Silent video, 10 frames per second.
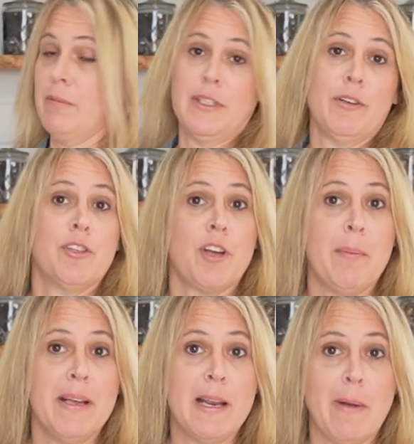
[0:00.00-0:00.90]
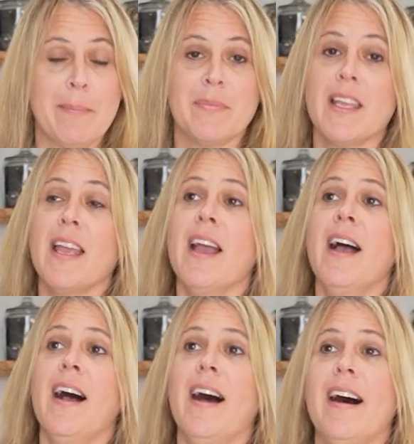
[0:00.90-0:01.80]
was there to shop anyway.
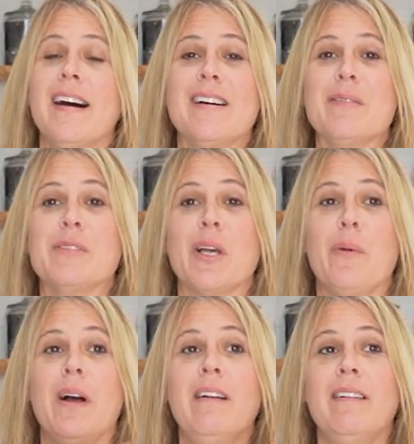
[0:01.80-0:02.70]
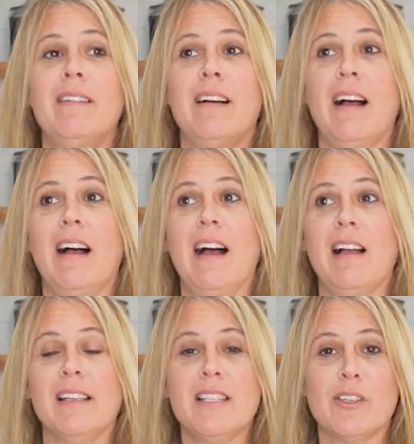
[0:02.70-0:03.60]
So
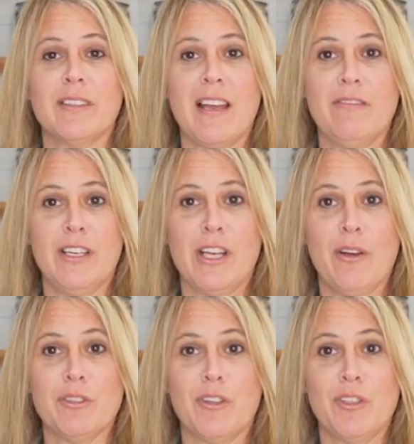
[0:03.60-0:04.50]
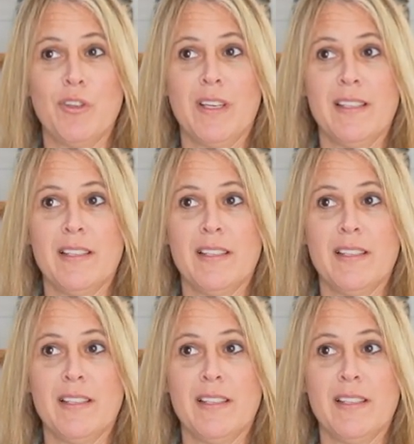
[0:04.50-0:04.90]
I'll insert that video so that you can